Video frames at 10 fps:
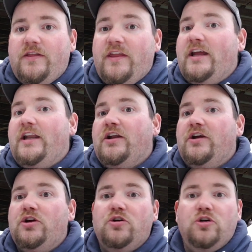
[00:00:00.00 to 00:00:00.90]
Then
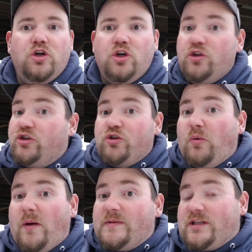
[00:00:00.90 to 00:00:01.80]
the
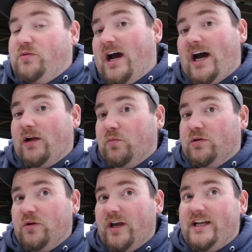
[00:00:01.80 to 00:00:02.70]
true episode 9
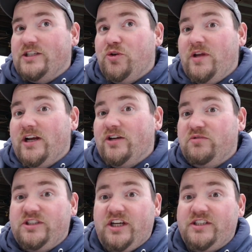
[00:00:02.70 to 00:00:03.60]
we'll get in 2 years
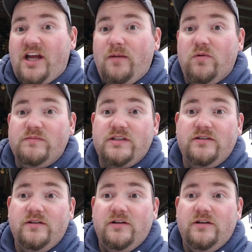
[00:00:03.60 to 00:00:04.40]
with J.J. Abrams,